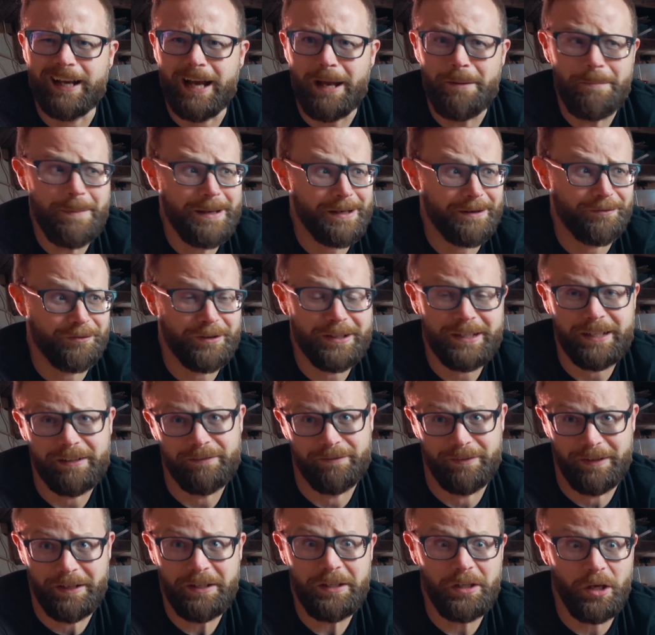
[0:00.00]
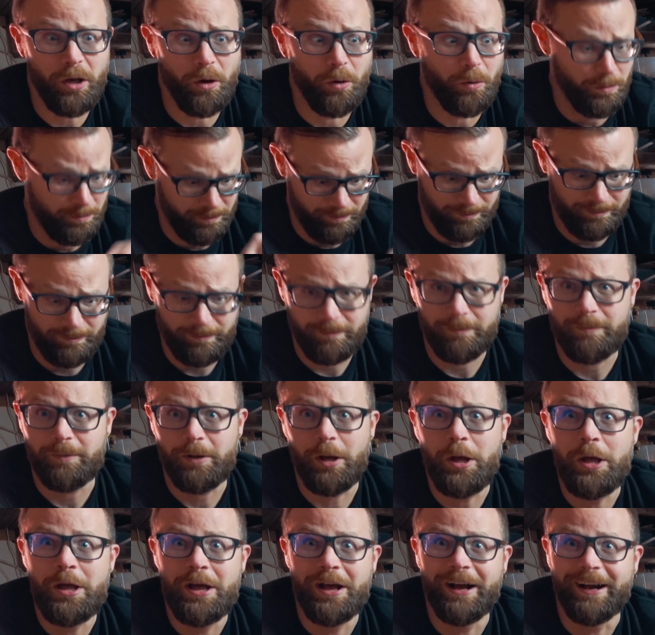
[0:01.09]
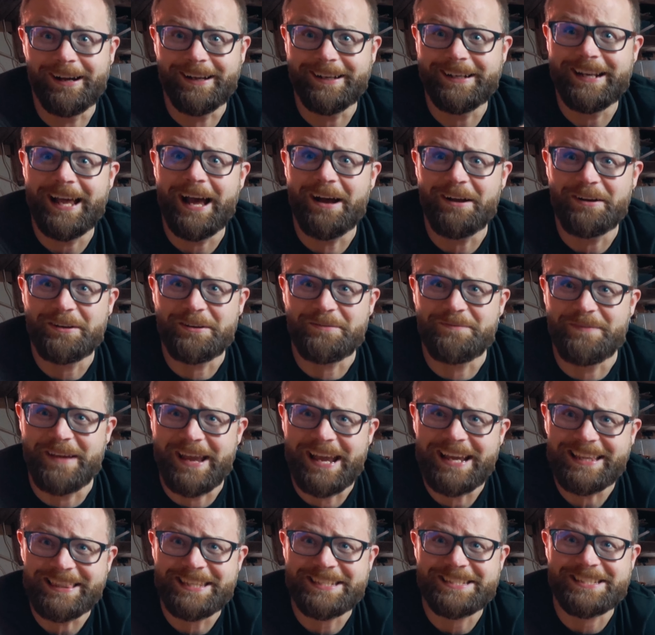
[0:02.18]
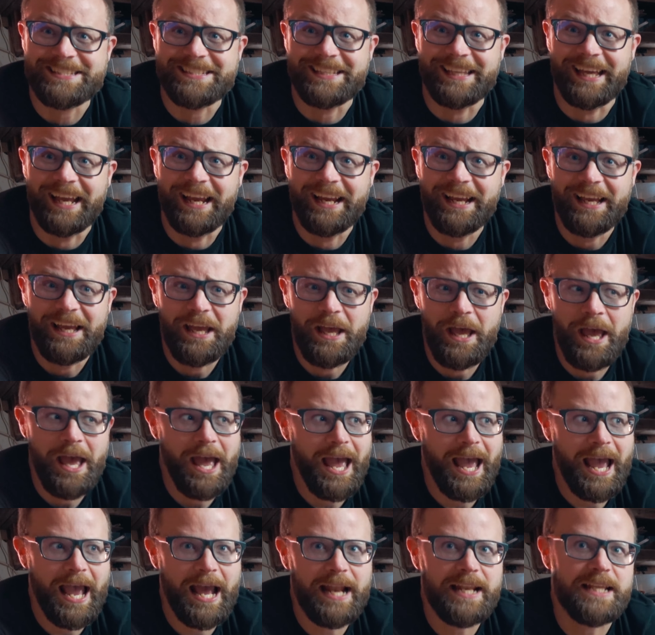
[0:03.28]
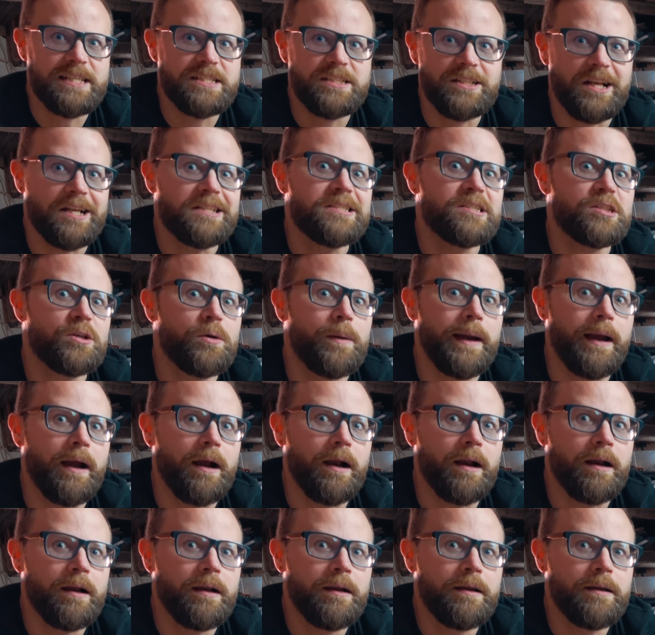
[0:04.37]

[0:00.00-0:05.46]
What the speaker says: I made a freaking video on how to make this thing, and it's not square.